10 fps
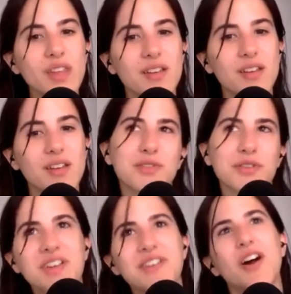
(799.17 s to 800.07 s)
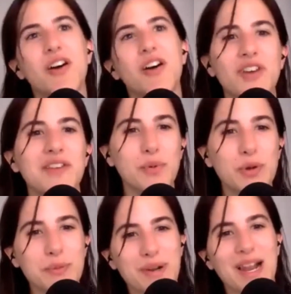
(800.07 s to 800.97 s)

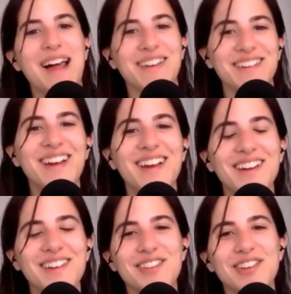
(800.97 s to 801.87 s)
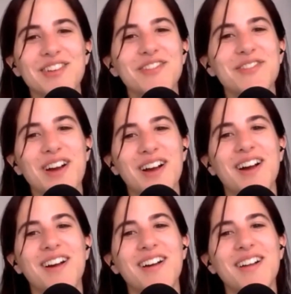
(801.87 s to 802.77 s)
5-point plan to
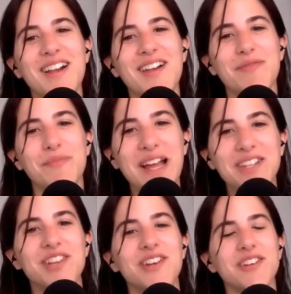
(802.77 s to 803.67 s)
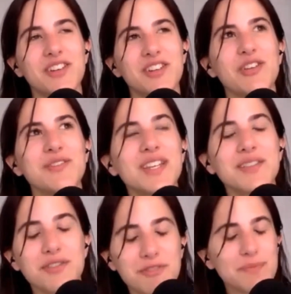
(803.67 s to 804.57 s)
better
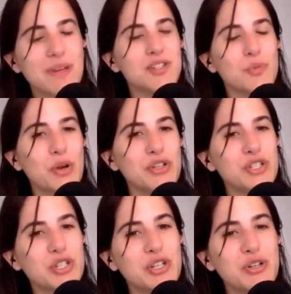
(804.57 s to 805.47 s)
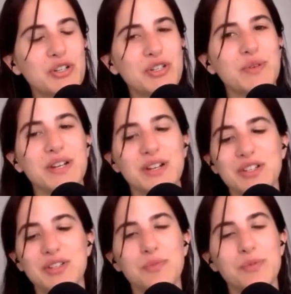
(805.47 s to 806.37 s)
using the risk-based approach to
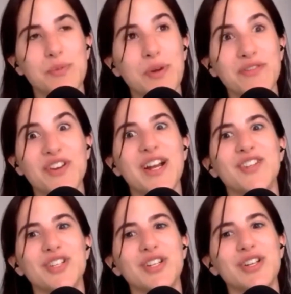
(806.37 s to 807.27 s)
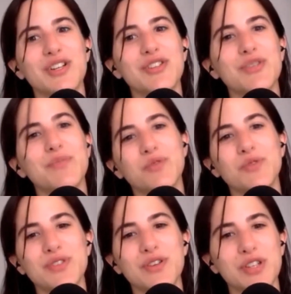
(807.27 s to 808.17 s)
promote financial inclusion, but
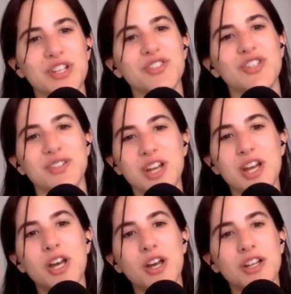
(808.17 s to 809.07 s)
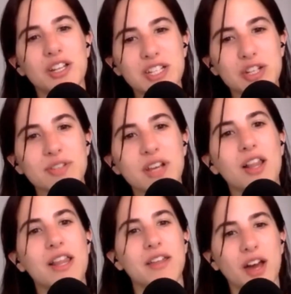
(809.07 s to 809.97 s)
also to just use
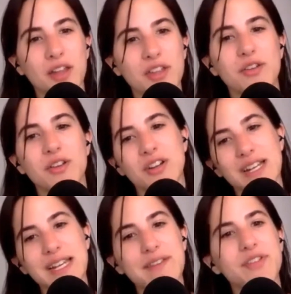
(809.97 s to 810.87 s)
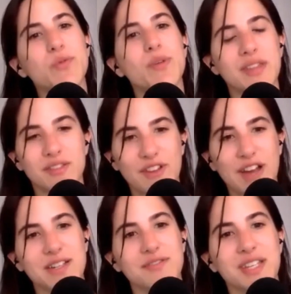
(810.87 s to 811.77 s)
other levers within the
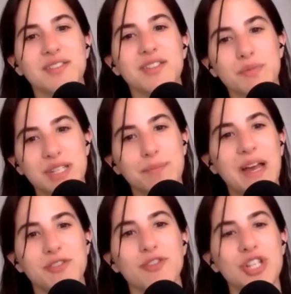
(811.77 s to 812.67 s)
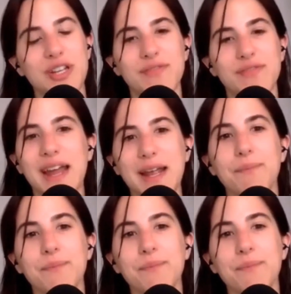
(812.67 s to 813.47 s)
FATF system to better achieve that aim.